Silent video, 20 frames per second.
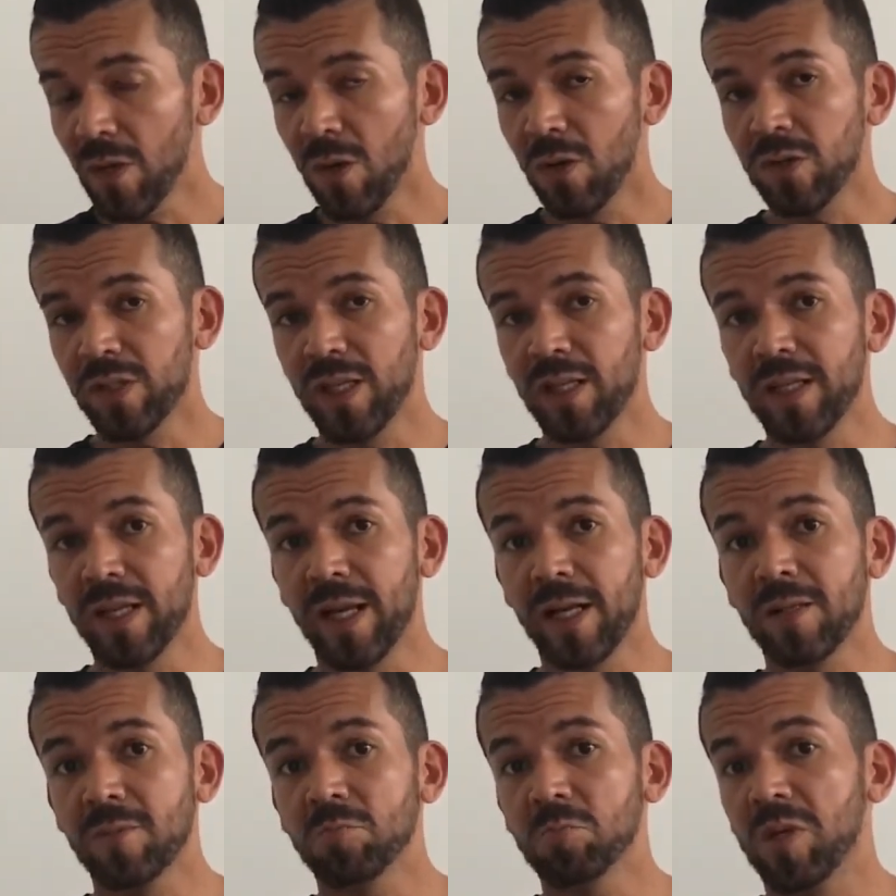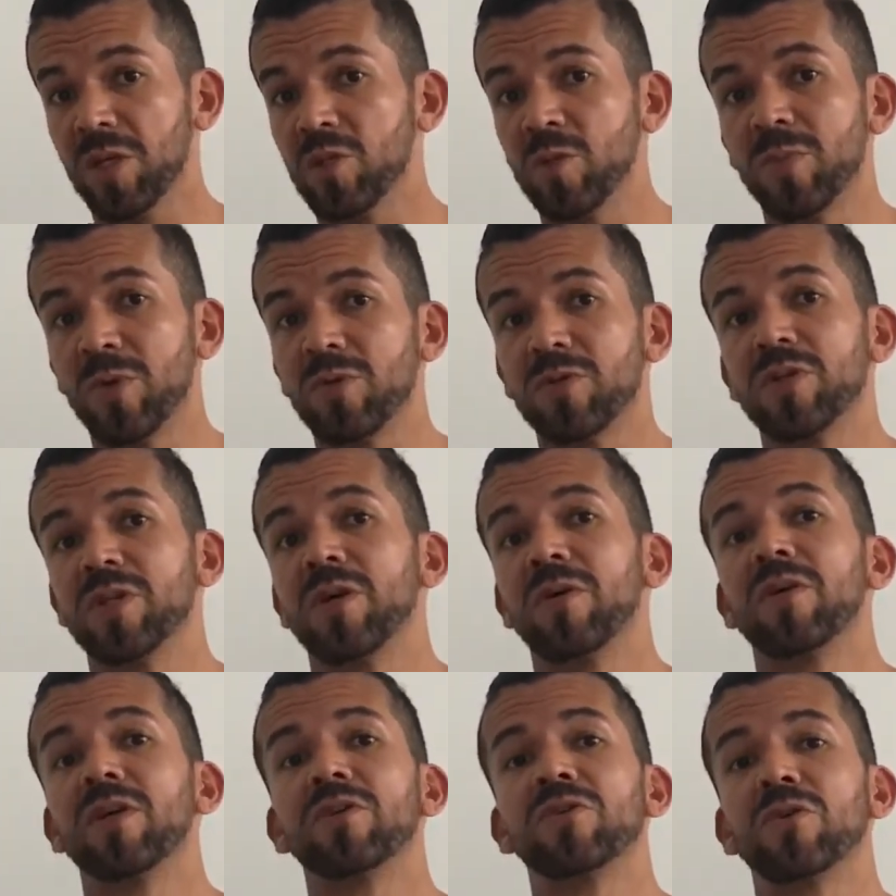Until then, I suppose
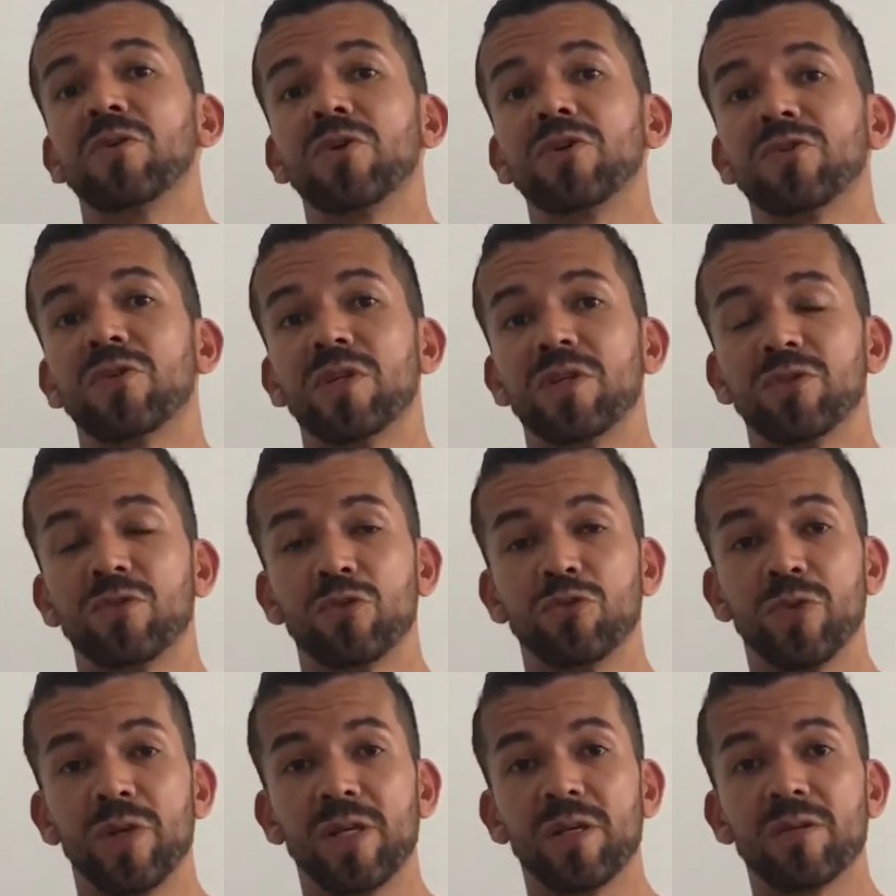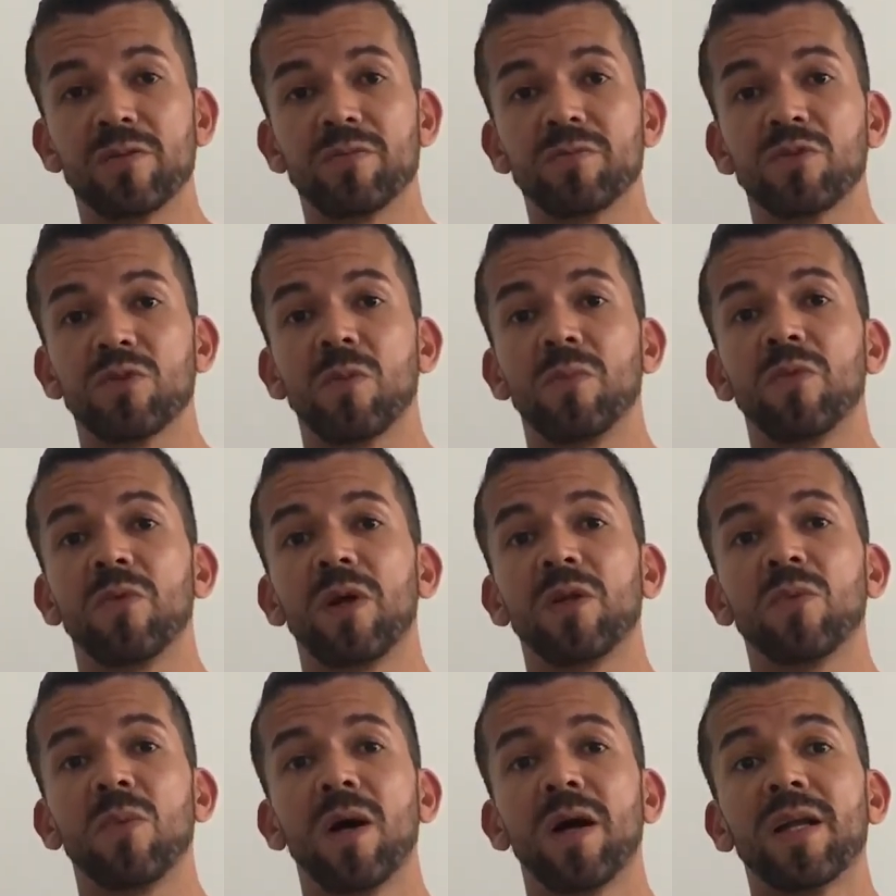the only solution is to drink some
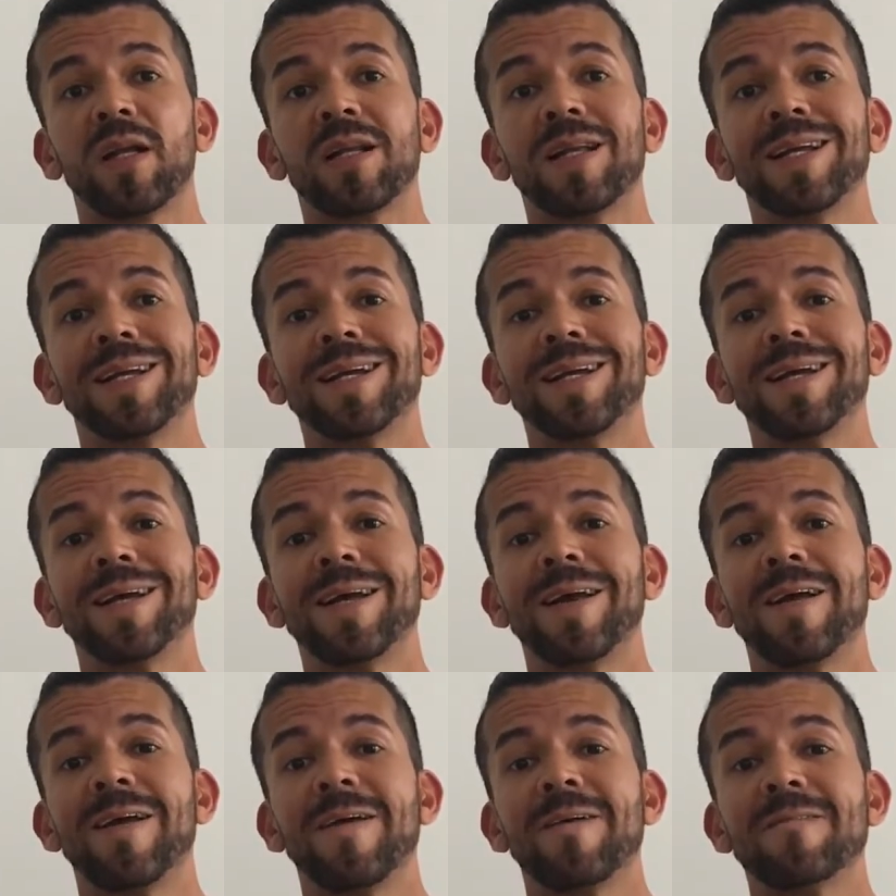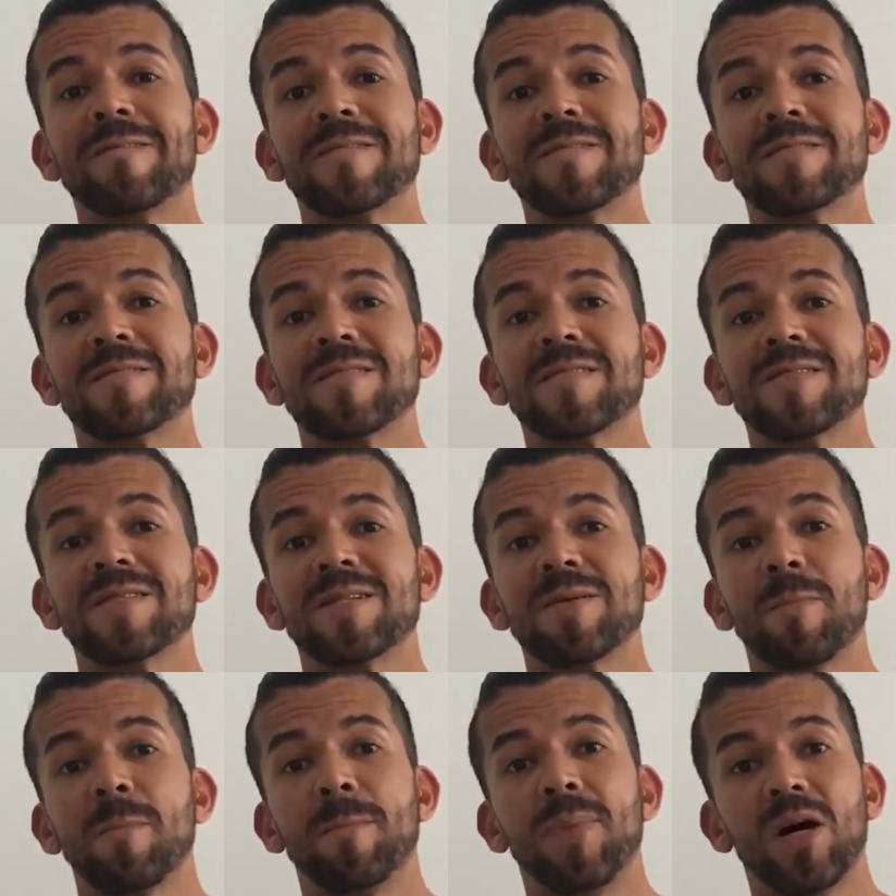red wine.
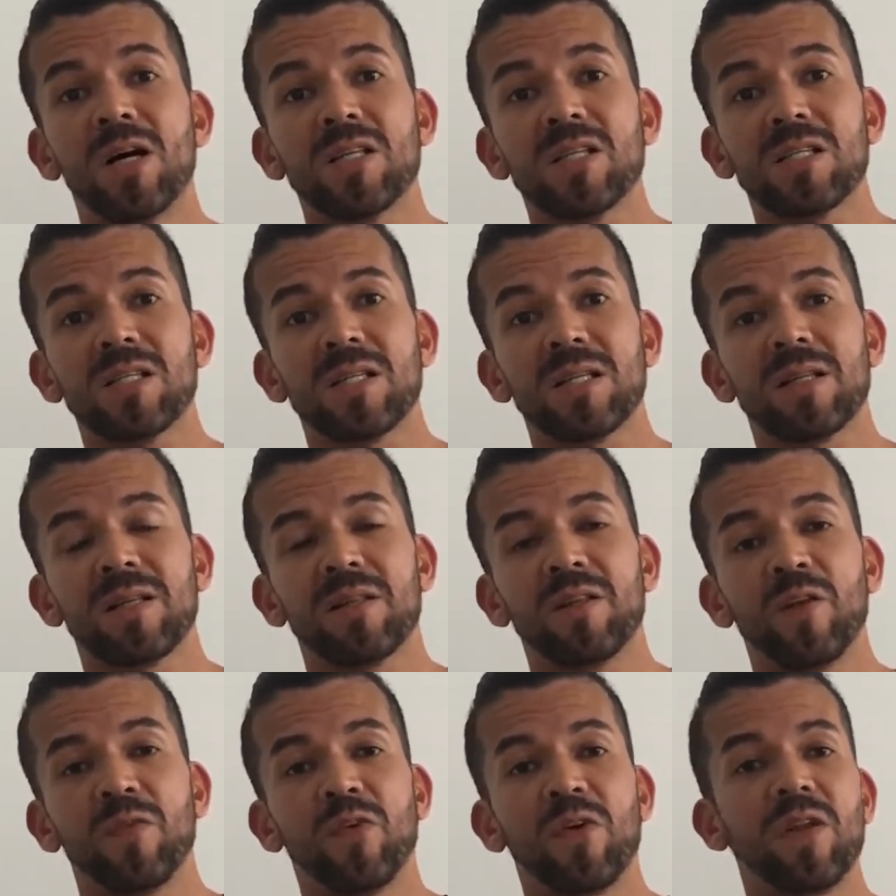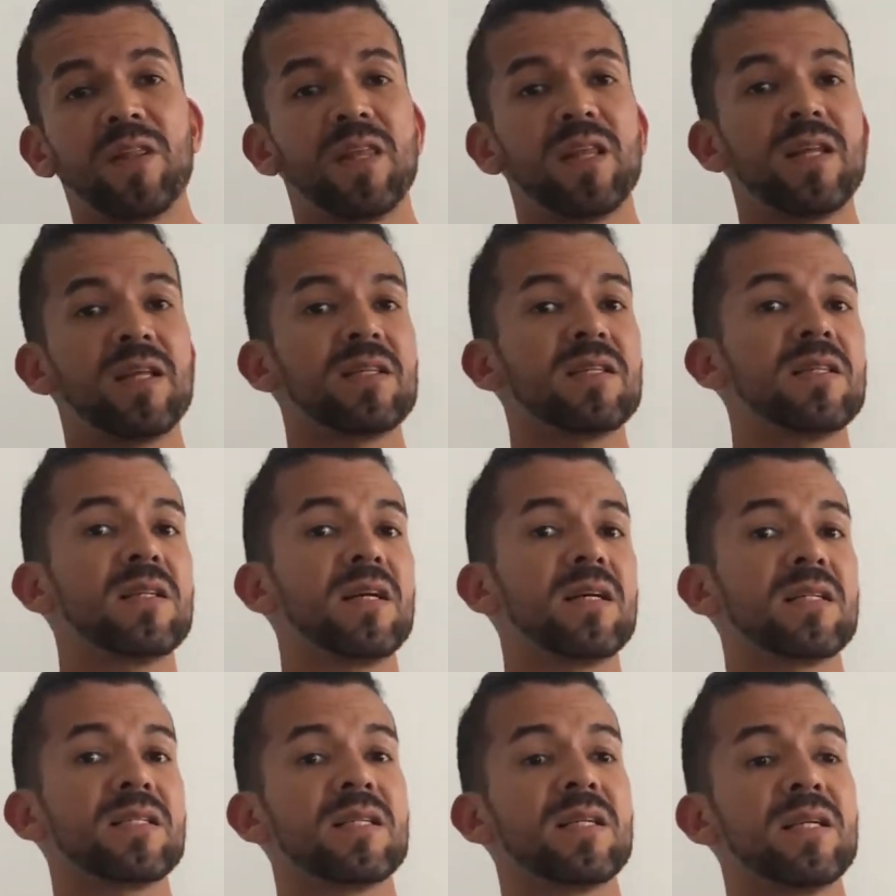But the funny thing is
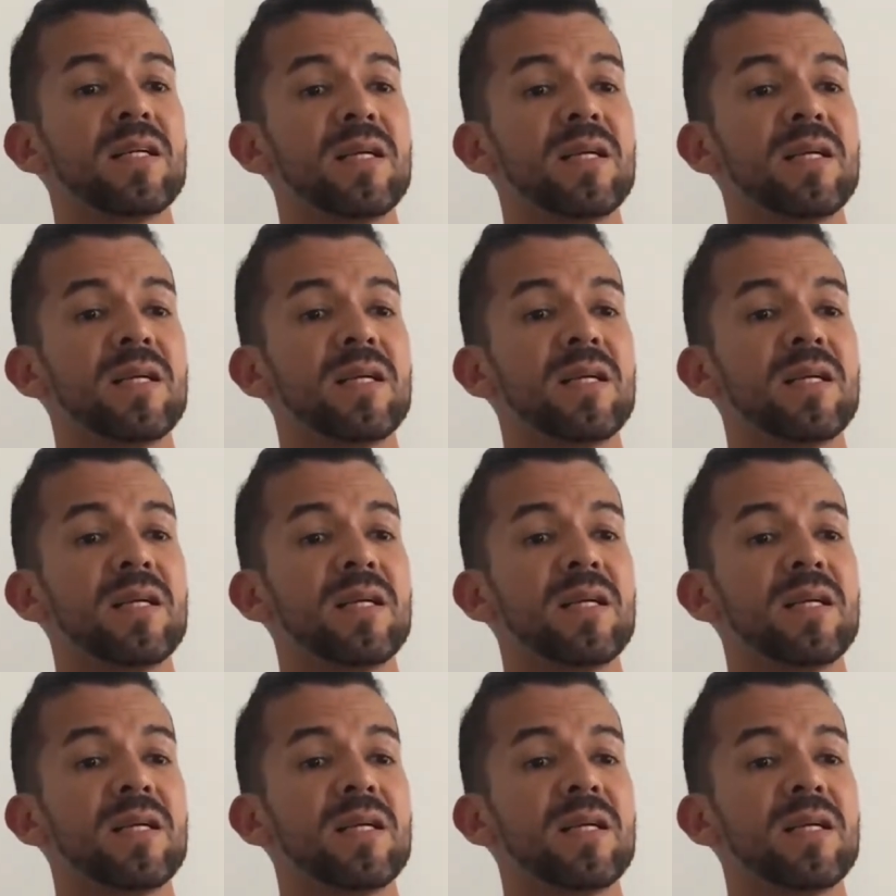that,